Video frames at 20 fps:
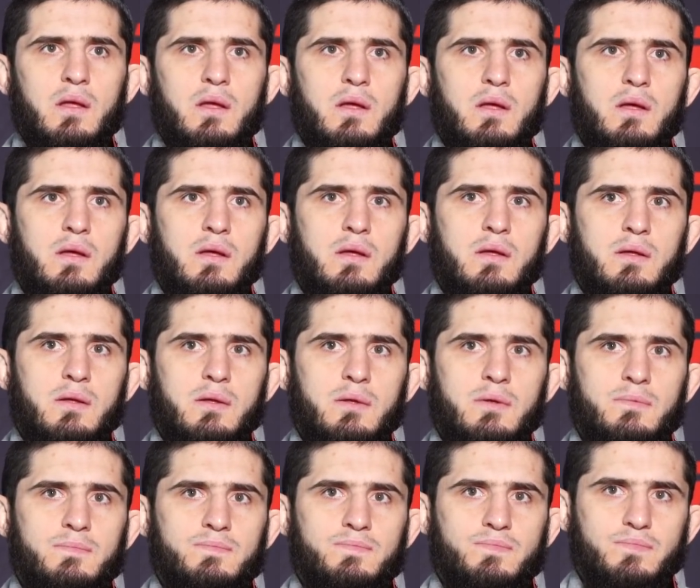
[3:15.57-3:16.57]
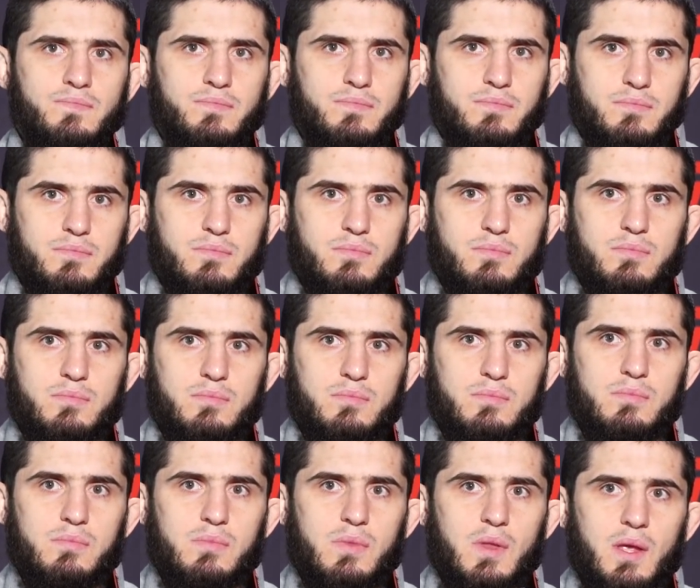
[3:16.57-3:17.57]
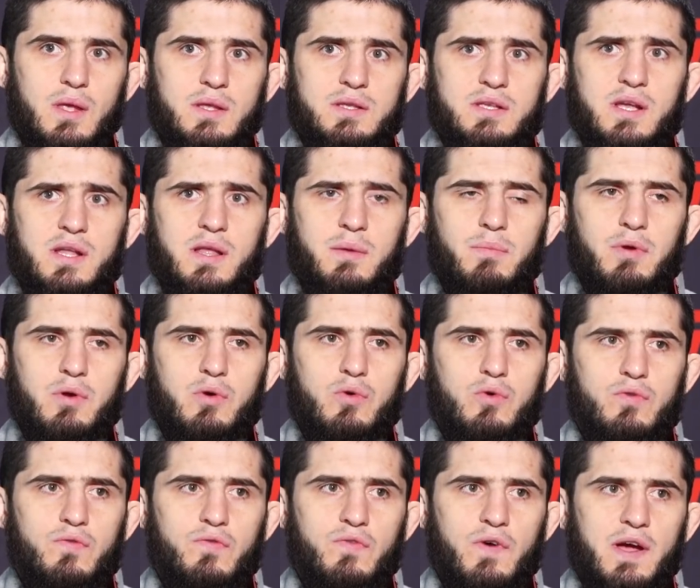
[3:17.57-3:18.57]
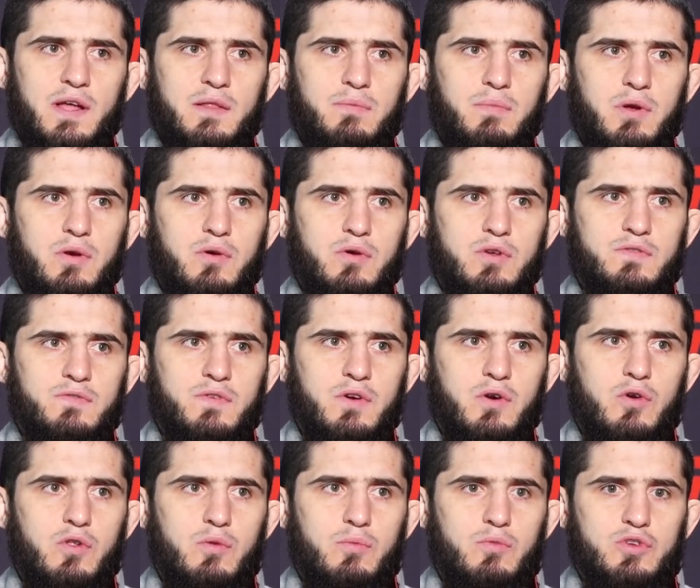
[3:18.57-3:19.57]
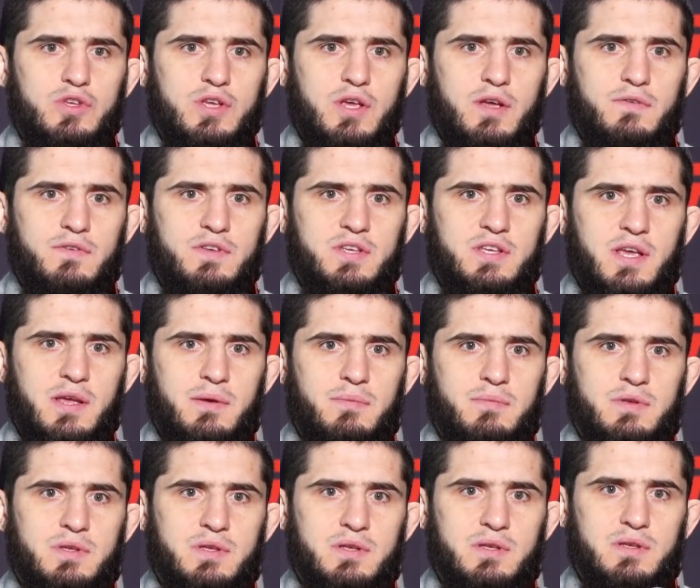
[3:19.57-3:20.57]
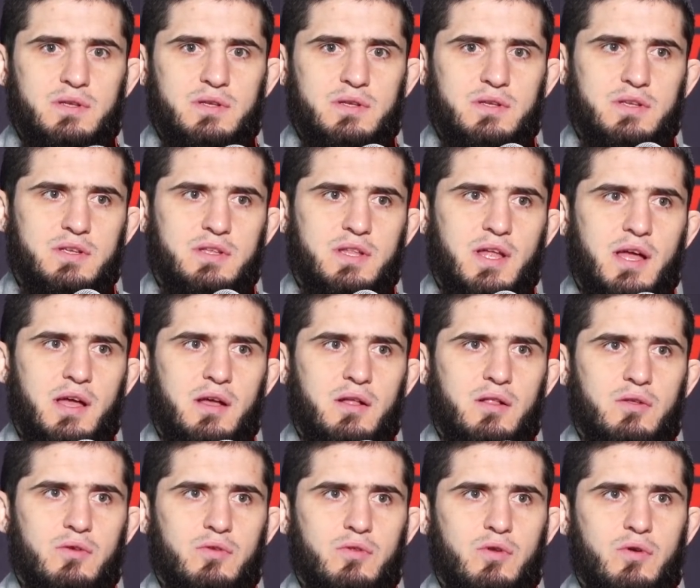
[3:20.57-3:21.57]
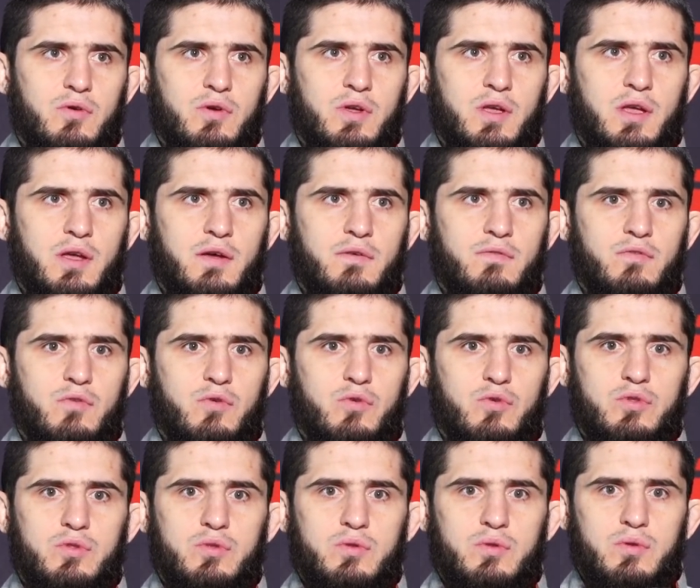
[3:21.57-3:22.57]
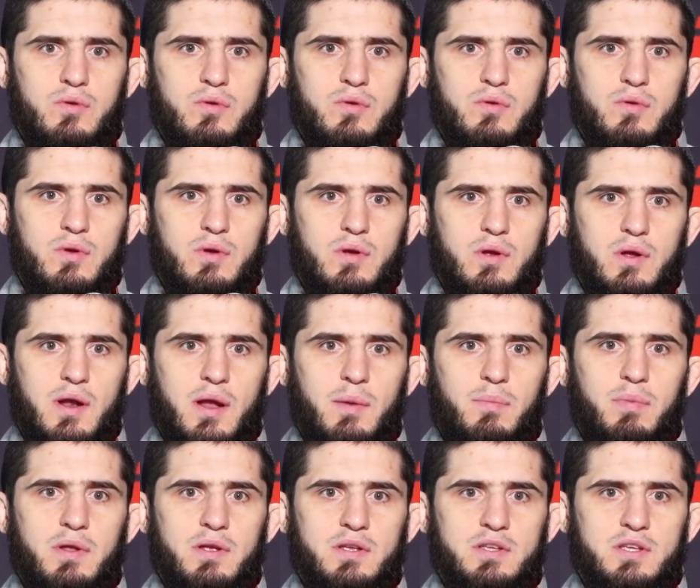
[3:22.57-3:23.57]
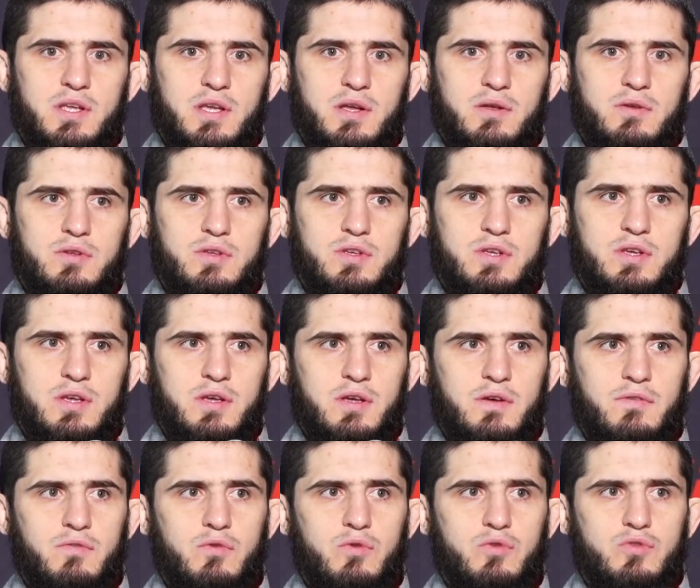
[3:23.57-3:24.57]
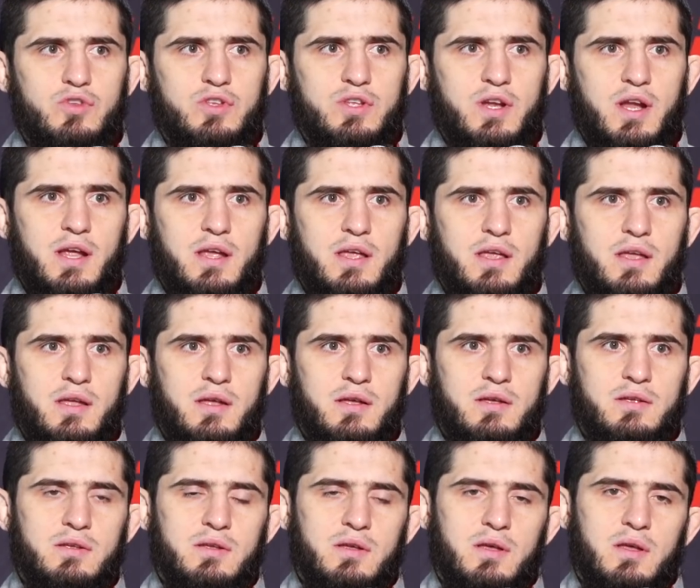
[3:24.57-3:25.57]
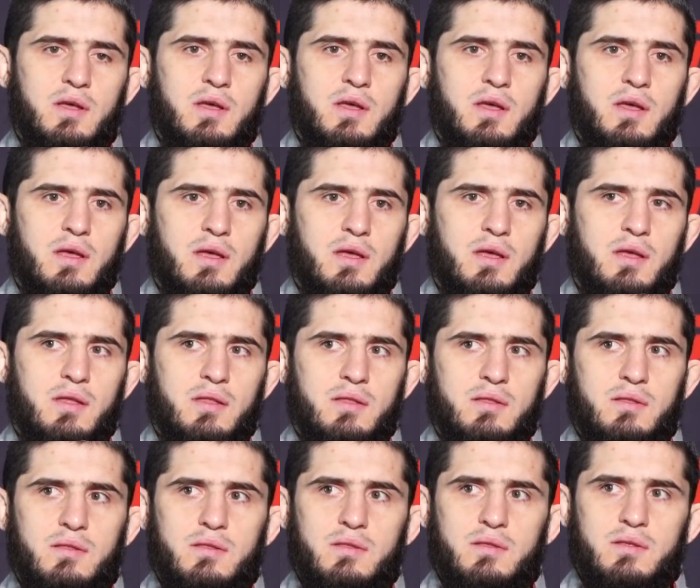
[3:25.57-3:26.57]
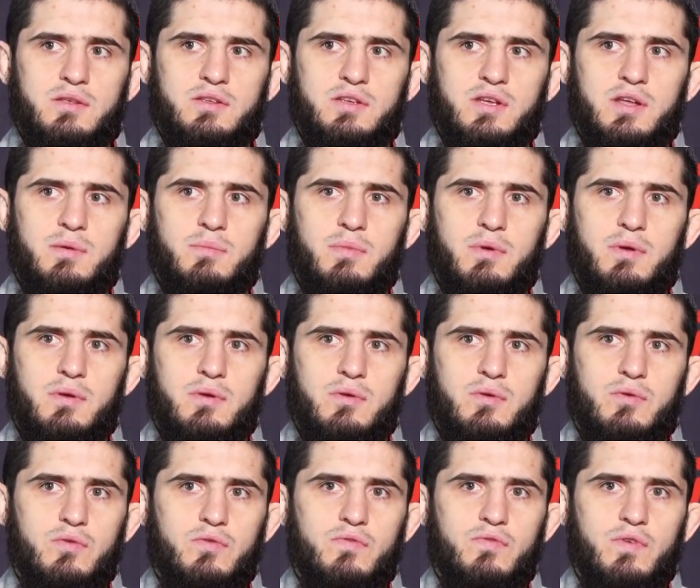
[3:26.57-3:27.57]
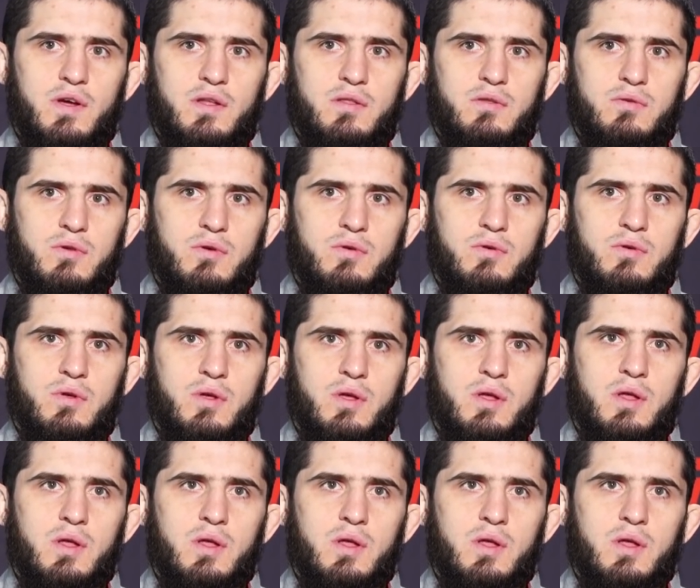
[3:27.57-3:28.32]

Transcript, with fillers: Um, it's gonna be good fight because we almost have same style. You know, he have good grappling skills, he have good striking, and it's gonna be a good fight. You know,